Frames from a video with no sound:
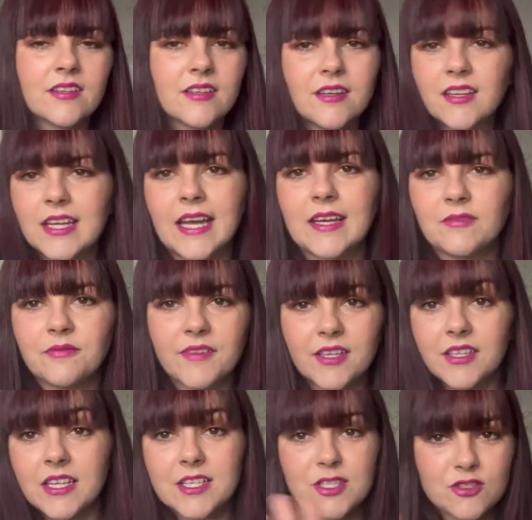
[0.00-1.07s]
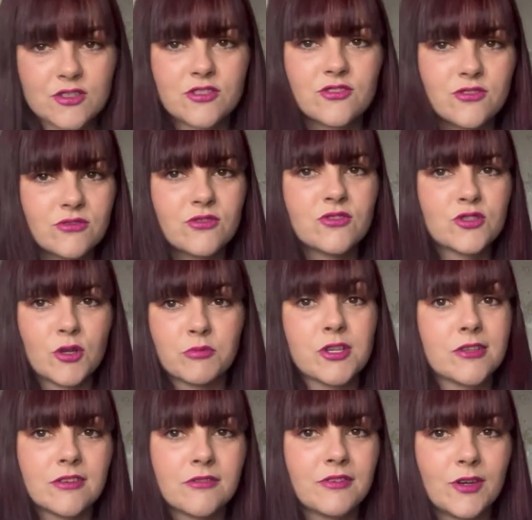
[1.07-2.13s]
Okay, stop
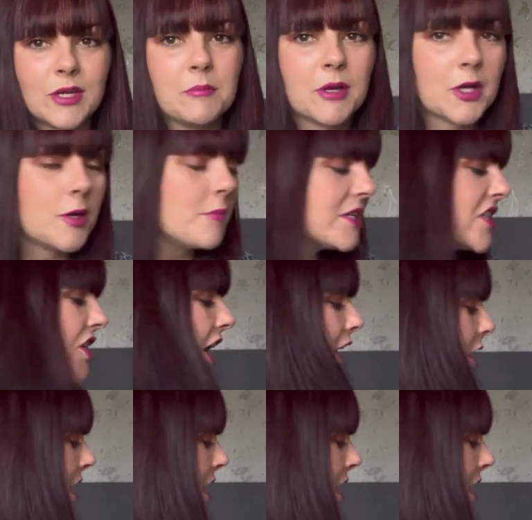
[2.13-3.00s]
justifying my comments, shall